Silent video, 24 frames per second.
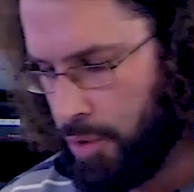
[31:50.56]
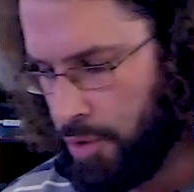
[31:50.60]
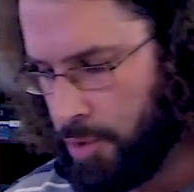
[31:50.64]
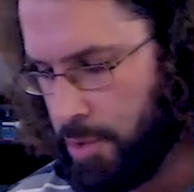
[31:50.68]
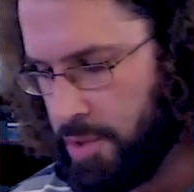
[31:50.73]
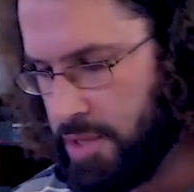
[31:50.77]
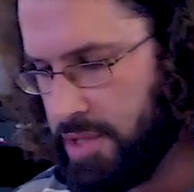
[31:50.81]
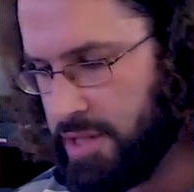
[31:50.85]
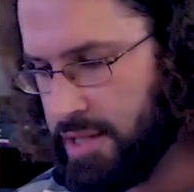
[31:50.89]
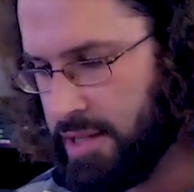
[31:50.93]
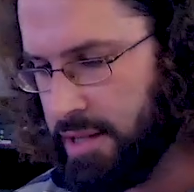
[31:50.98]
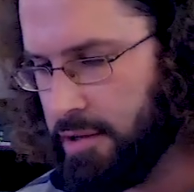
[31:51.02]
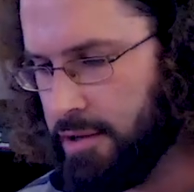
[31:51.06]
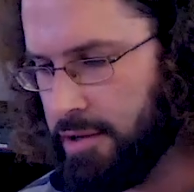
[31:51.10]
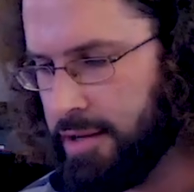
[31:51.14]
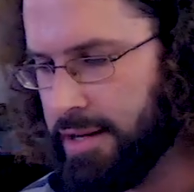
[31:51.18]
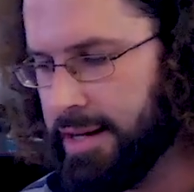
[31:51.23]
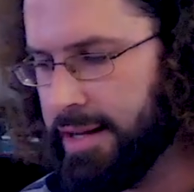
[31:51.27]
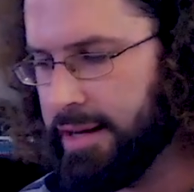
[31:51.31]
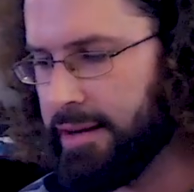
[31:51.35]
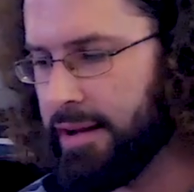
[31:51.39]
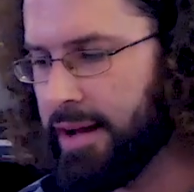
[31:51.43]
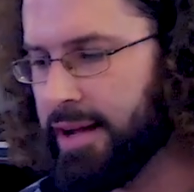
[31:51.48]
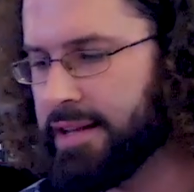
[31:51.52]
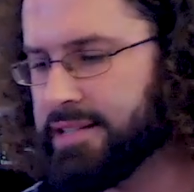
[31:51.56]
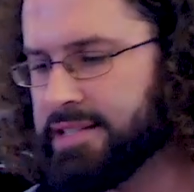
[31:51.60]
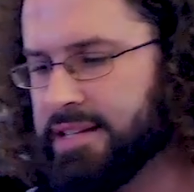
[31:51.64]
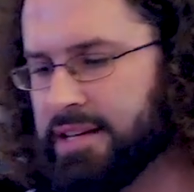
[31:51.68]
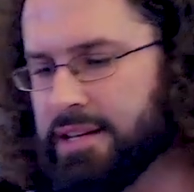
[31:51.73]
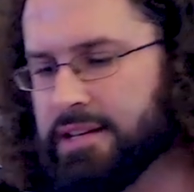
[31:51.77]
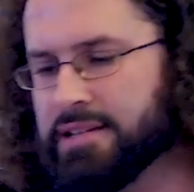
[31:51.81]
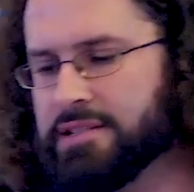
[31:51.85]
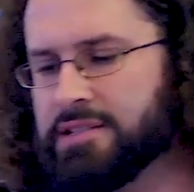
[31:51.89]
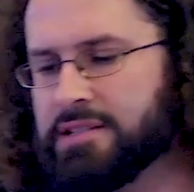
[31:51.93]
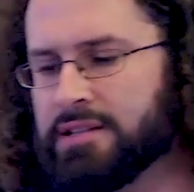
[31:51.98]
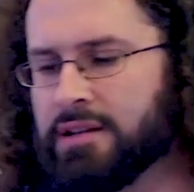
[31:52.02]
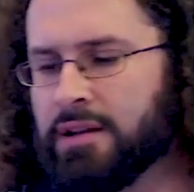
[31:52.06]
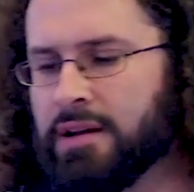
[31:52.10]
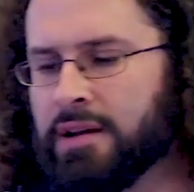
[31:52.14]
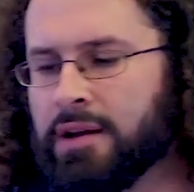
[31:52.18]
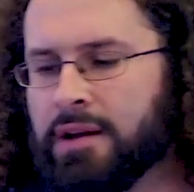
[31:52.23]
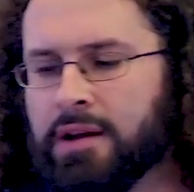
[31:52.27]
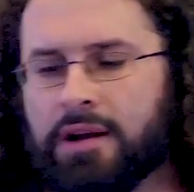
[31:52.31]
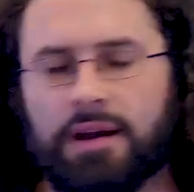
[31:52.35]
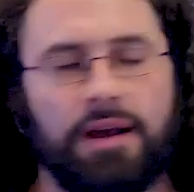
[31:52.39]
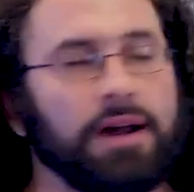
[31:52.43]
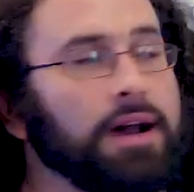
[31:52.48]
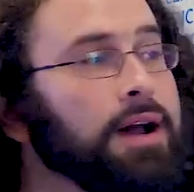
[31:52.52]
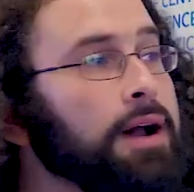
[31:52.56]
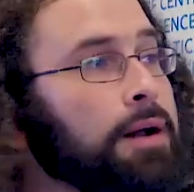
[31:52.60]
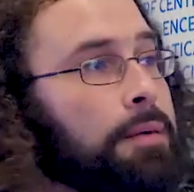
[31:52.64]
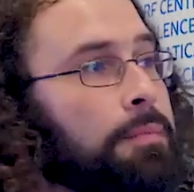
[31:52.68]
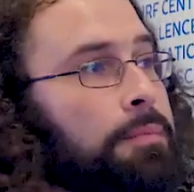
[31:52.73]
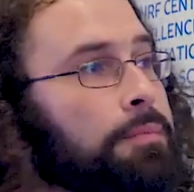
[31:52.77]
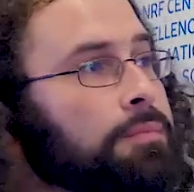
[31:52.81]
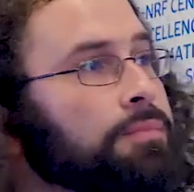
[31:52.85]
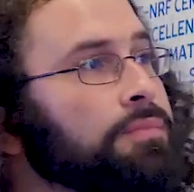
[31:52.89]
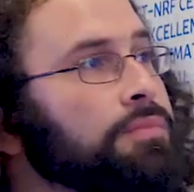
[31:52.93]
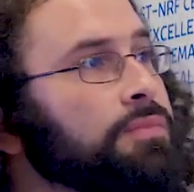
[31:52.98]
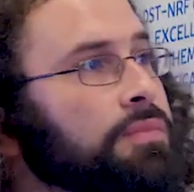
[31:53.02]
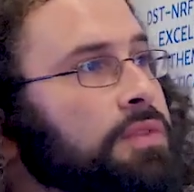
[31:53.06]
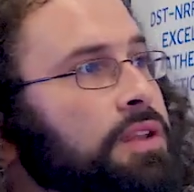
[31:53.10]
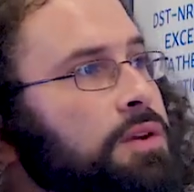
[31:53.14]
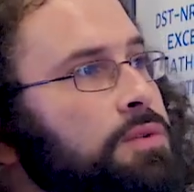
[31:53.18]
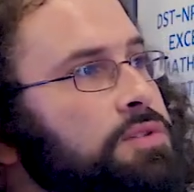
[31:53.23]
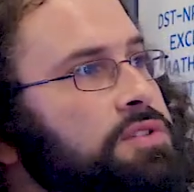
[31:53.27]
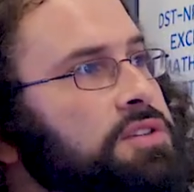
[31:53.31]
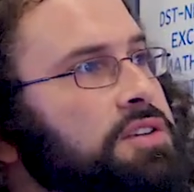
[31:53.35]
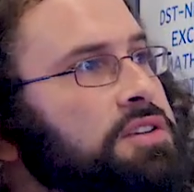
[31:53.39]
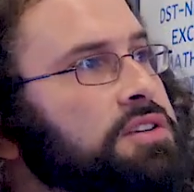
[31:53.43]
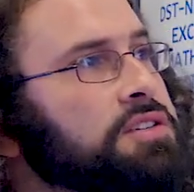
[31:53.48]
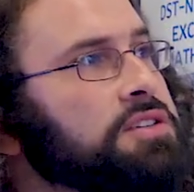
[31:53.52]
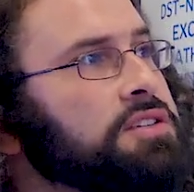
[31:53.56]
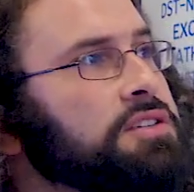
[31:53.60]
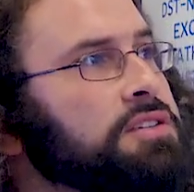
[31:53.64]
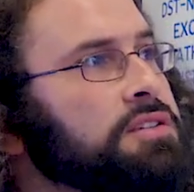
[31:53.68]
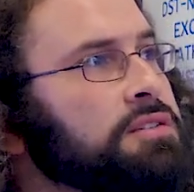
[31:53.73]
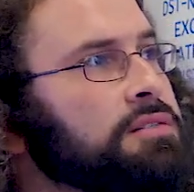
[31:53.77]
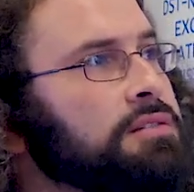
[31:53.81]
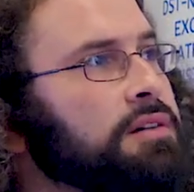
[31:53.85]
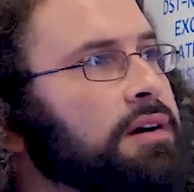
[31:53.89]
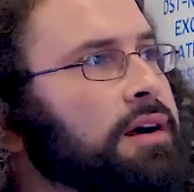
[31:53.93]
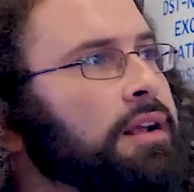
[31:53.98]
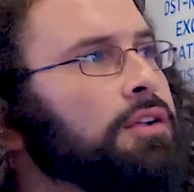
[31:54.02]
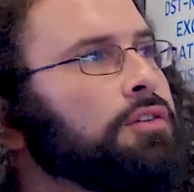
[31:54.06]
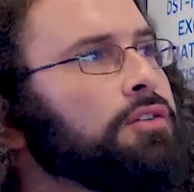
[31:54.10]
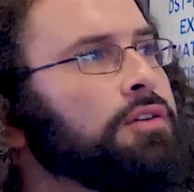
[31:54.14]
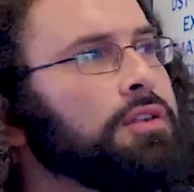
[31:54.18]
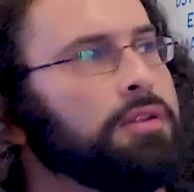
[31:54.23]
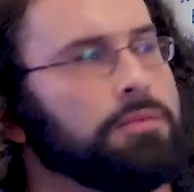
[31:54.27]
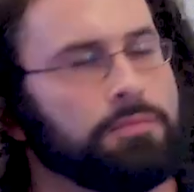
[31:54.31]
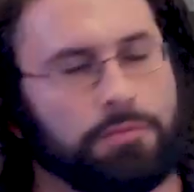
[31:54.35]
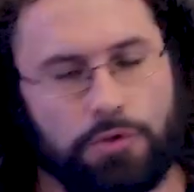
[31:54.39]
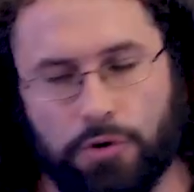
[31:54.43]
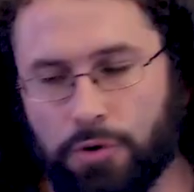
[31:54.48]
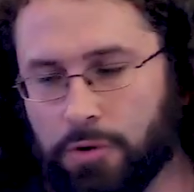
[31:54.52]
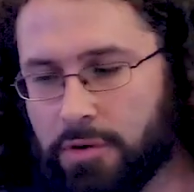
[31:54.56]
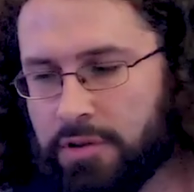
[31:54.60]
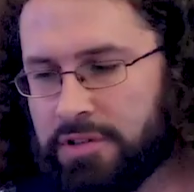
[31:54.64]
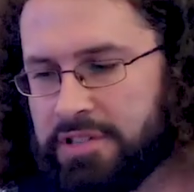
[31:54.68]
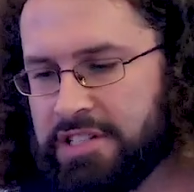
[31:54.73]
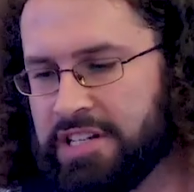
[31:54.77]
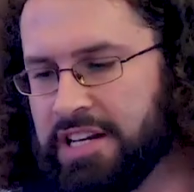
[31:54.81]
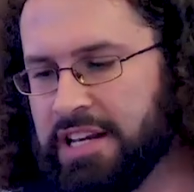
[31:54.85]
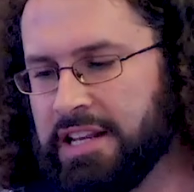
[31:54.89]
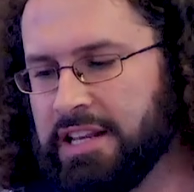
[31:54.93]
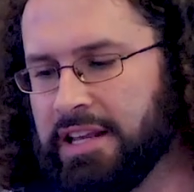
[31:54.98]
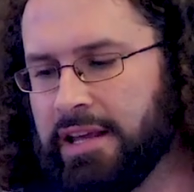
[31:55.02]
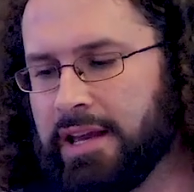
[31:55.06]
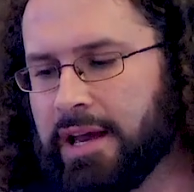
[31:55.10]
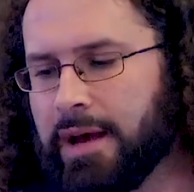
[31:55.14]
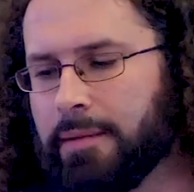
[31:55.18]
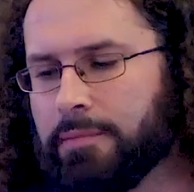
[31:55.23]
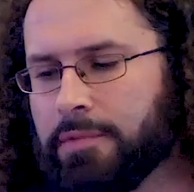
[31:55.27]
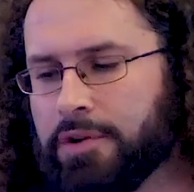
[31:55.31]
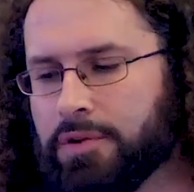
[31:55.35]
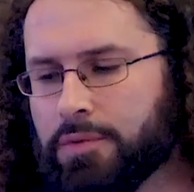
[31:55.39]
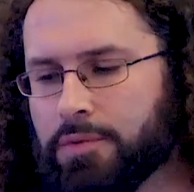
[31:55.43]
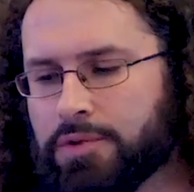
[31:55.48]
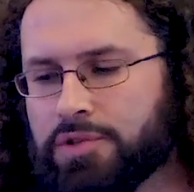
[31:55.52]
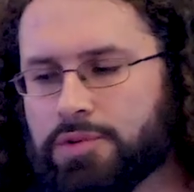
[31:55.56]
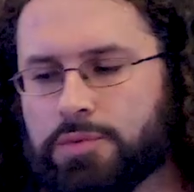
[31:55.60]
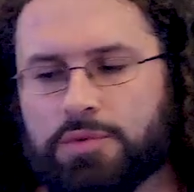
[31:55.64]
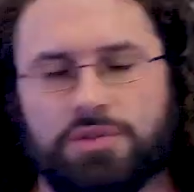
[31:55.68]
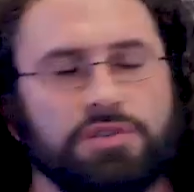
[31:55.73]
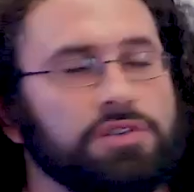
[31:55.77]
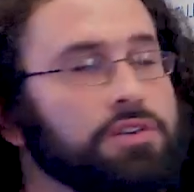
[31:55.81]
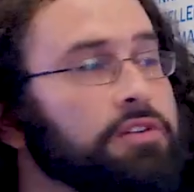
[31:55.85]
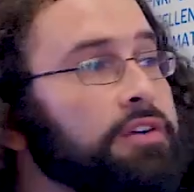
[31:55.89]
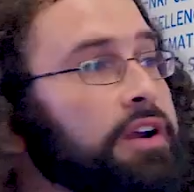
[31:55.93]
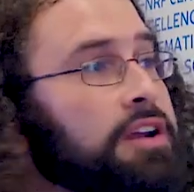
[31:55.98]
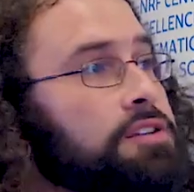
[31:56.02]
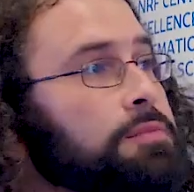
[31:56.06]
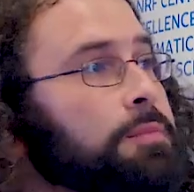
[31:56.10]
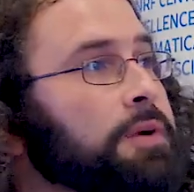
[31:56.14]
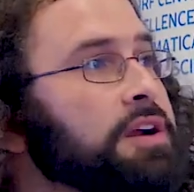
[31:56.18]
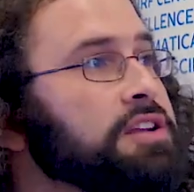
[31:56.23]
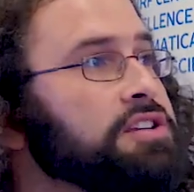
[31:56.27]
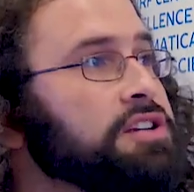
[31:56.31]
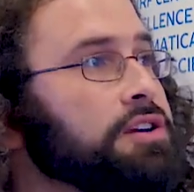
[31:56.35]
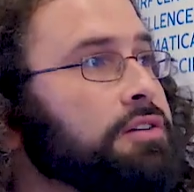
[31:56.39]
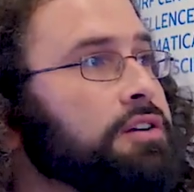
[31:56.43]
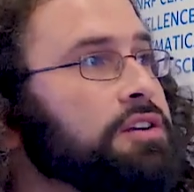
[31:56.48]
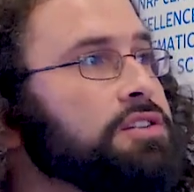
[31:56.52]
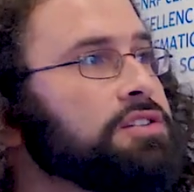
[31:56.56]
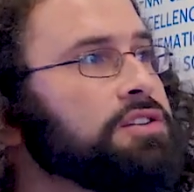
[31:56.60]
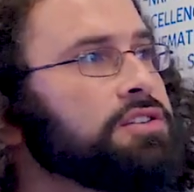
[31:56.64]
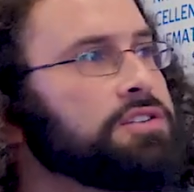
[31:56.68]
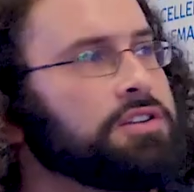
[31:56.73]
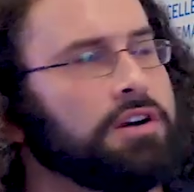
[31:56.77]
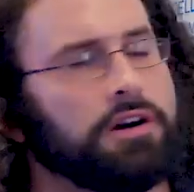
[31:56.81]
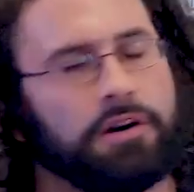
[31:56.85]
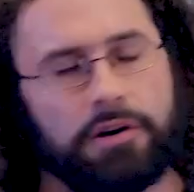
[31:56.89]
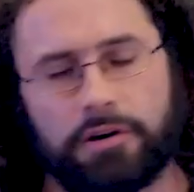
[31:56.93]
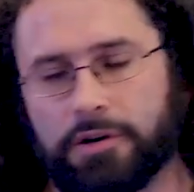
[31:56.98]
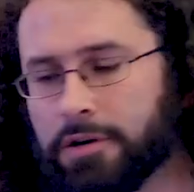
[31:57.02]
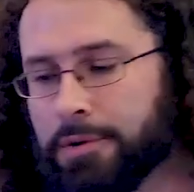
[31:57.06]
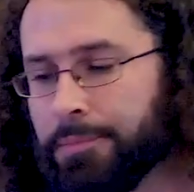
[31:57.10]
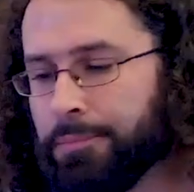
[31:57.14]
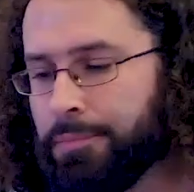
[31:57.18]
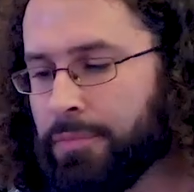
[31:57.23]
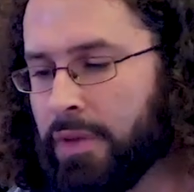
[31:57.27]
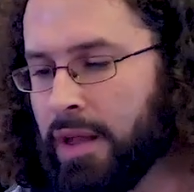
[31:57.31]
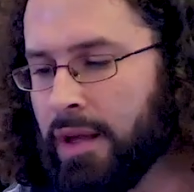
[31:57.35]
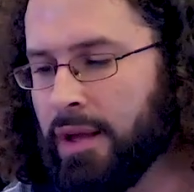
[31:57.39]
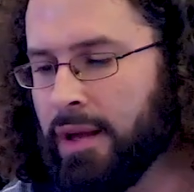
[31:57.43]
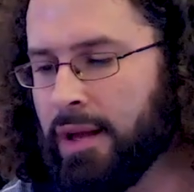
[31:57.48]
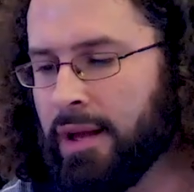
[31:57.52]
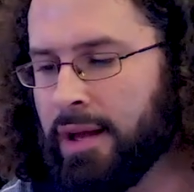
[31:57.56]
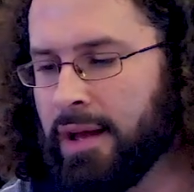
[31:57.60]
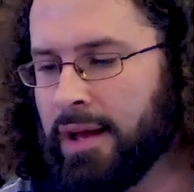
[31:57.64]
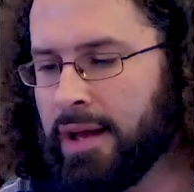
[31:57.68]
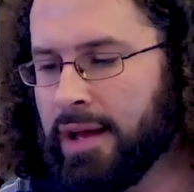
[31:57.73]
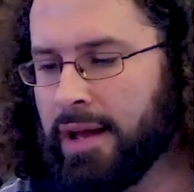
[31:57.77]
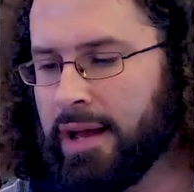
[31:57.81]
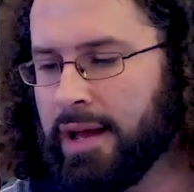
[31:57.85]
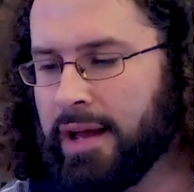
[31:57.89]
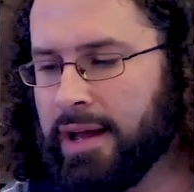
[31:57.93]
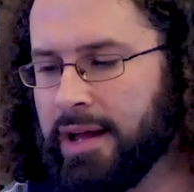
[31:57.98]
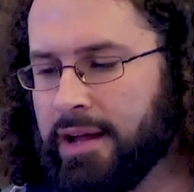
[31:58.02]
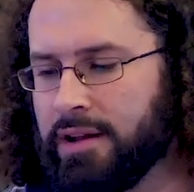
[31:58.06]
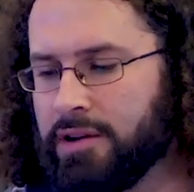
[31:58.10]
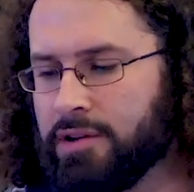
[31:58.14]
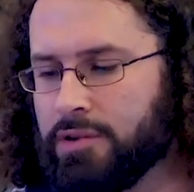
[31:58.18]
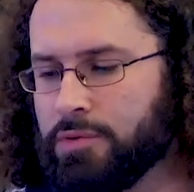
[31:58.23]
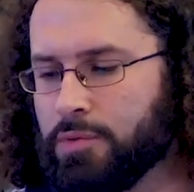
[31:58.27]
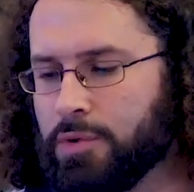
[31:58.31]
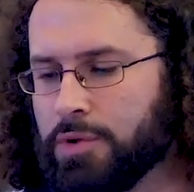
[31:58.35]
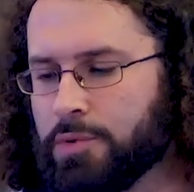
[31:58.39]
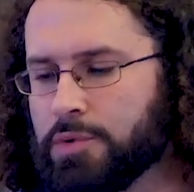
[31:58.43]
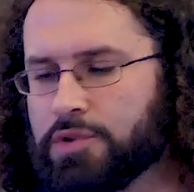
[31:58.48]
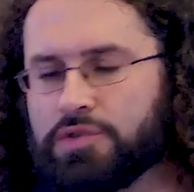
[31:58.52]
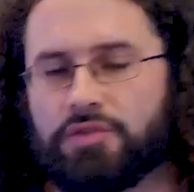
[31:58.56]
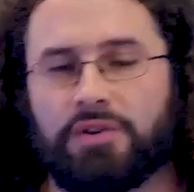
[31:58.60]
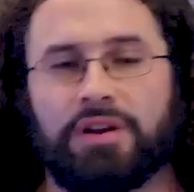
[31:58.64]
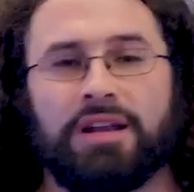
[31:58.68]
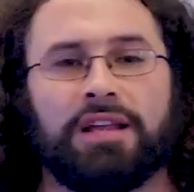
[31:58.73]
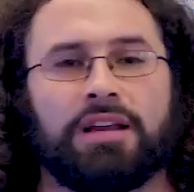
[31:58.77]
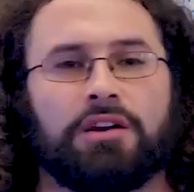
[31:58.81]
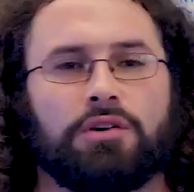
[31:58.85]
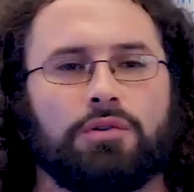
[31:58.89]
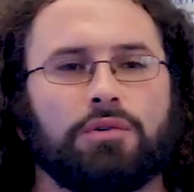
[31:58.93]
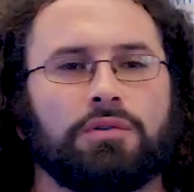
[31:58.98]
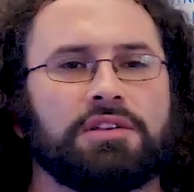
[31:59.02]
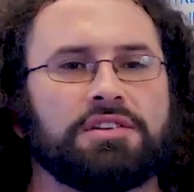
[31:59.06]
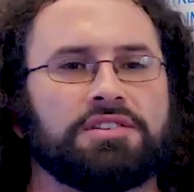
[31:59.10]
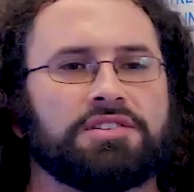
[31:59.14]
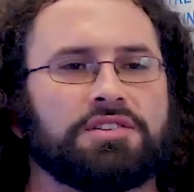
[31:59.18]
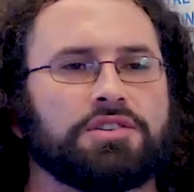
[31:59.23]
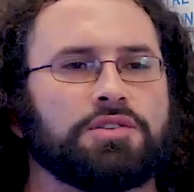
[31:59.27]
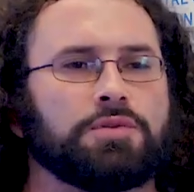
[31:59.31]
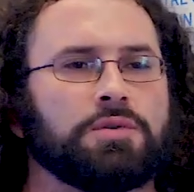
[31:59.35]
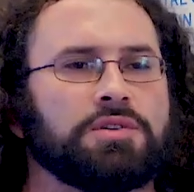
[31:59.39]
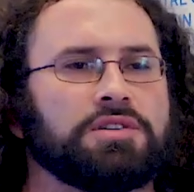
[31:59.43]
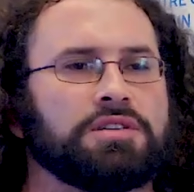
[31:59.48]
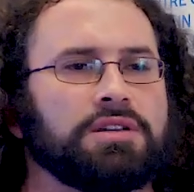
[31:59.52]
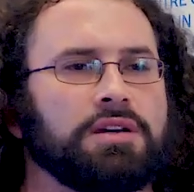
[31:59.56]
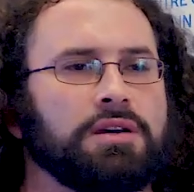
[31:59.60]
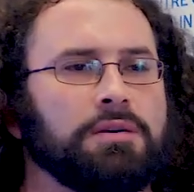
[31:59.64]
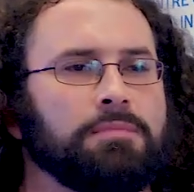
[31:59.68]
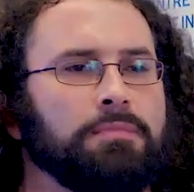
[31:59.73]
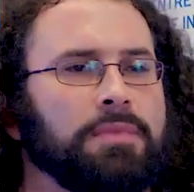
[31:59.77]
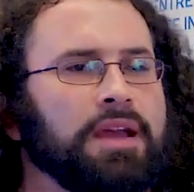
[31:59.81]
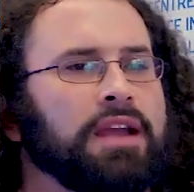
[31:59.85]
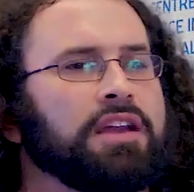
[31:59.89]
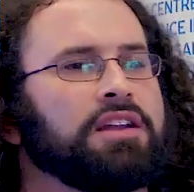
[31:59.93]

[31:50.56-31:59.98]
which was in the early 90s. There was this algorithm called TD Gammon, which was created by Jerry Tesoro. And what was really cool is this was a